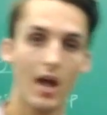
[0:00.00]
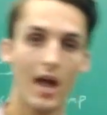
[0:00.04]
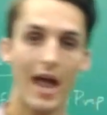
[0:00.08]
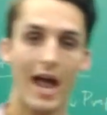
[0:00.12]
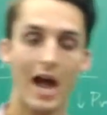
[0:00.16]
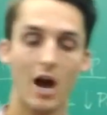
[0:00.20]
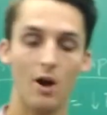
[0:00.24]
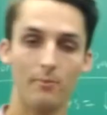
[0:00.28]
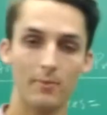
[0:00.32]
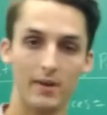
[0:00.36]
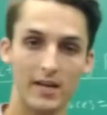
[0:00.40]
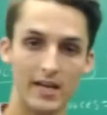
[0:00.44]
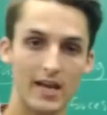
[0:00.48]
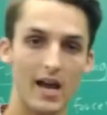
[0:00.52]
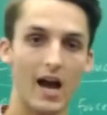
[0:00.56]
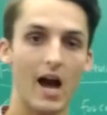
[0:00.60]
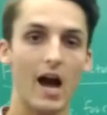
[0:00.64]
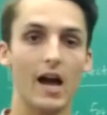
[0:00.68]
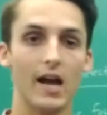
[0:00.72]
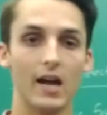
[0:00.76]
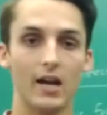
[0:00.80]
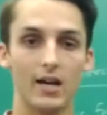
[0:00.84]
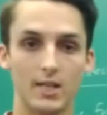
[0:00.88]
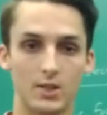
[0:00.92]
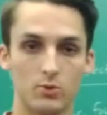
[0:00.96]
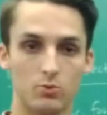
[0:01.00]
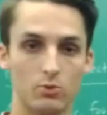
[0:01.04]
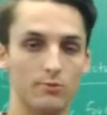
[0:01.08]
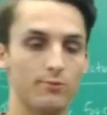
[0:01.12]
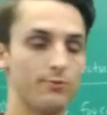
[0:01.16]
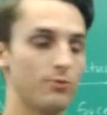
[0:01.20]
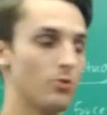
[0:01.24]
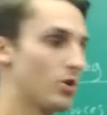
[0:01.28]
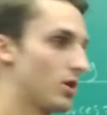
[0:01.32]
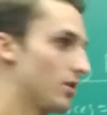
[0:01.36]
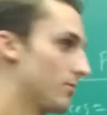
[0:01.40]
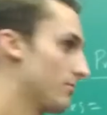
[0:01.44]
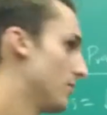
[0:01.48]
how many ions will
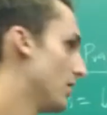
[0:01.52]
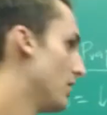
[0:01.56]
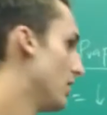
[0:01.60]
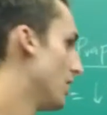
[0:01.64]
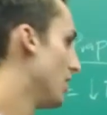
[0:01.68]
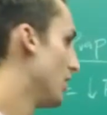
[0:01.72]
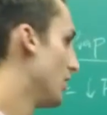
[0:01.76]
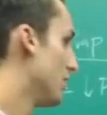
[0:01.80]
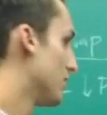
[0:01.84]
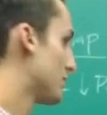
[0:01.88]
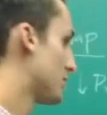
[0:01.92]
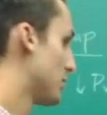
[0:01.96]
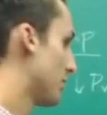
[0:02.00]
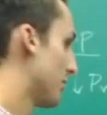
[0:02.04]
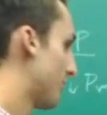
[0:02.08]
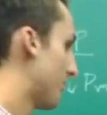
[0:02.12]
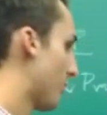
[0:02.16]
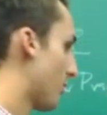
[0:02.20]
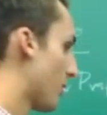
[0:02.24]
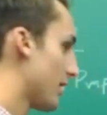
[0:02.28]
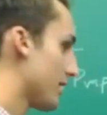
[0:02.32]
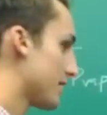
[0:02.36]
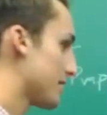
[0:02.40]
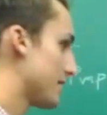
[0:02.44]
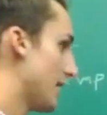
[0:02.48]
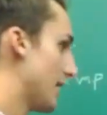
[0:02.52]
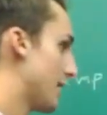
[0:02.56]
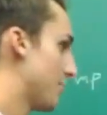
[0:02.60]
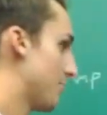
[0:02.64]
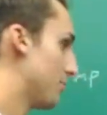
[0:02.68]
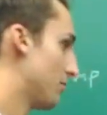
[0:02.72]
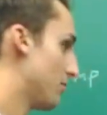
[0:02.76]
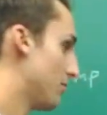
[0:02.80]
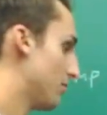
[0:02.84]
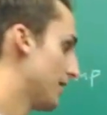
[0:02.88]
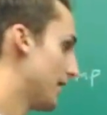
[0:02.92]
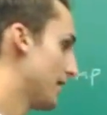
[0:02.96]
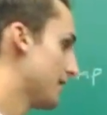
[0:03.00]
form. So for
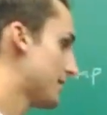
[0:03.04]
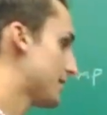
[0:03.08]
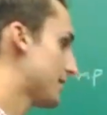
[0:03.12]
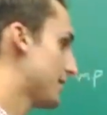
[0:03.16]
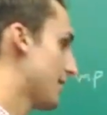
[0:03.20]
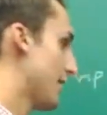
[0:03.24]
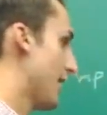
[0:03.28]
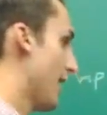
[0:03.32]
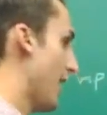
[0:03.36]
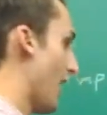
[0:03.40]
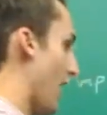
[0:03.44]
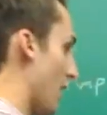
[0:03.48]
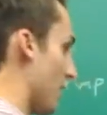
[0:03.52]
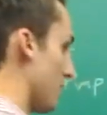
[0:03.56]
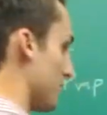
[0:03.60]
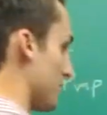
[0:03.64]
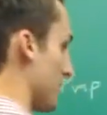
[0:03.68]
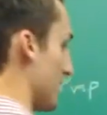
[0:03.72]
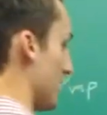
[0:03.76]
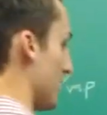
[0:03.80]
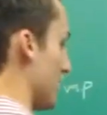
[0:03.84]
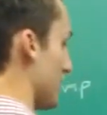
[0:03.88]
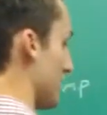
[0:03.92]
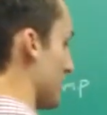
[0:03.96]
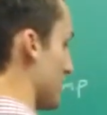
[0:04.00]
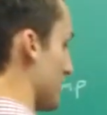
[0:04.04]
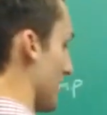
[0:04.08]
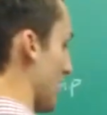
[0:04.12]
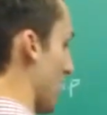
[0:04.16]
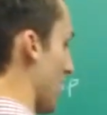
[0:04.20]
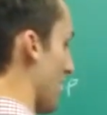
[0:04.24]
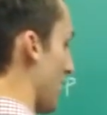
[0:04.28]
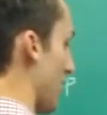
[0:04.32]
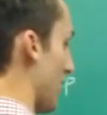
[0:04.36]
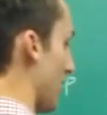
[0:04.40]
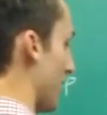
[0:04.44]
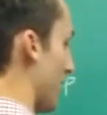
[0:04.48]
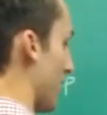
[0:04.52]
example, let's say I was going to
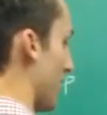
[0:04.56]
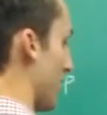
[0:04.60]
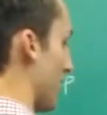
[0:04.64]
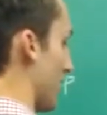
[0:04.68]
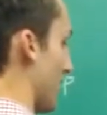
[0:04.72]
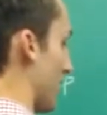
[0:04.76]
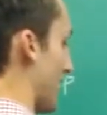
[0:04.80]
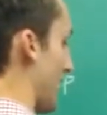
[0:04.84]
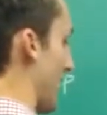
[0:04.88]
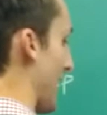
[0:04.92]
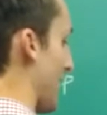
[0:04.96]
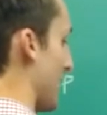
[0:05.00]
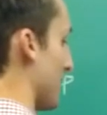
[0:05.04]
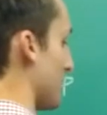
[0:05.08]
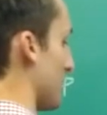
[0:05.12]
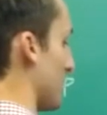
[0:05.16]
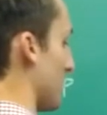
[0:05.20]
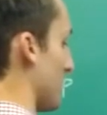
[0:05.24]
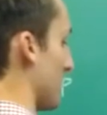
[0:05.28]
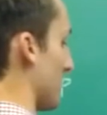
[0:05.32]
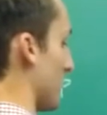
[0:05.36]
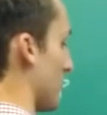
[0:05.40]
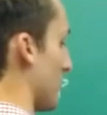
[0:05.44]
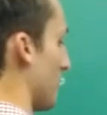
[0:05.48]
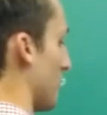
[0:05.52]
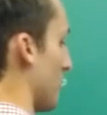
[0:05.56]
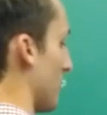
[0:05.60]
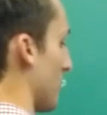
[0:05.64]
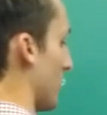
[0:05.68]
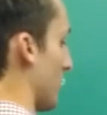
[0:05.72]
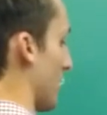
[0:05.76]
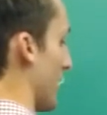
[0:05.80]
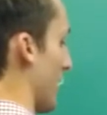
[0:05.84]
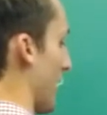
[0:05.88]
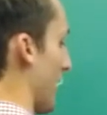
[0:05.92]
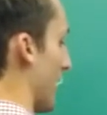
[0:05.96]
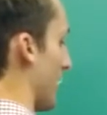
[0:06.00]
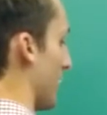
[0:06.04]
dissolve calcium
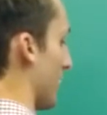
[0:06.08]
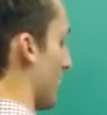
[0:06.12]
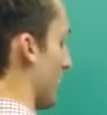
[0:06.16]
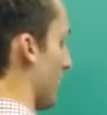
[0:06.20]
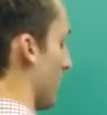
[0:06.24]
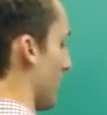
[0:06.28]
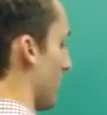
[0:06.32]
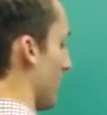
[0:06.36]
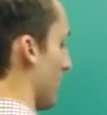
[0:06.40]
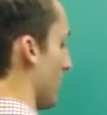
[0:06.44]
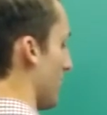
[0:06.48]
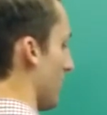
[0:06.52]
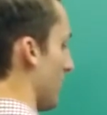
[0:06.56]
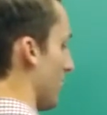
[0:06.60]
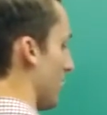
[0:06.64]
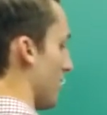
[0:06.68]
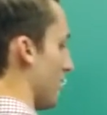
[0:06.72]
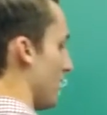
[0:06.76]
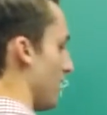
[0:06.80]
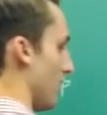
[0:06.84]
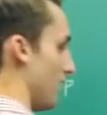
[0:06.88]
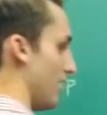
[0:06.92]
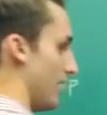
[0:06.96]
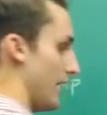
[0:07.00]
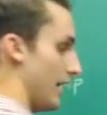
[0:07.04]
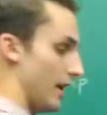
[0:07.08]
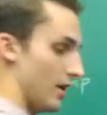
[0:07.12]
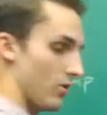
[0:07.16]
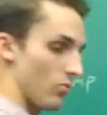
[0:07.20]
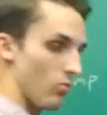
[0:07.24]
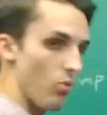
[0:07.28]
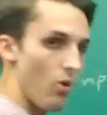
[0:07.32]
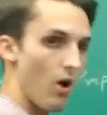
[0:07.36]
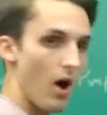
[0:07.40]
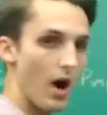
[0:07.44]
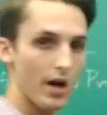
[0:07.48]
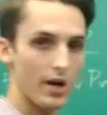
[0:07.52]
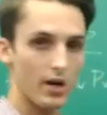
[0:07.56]
chloride in
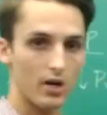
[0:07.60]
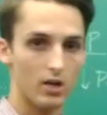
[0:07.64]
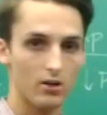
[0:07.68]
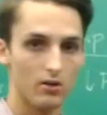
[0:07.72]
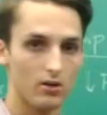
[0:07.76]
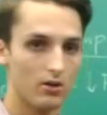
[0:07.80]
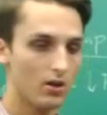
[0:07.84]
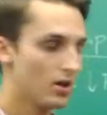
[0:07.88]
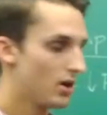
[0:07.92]
water.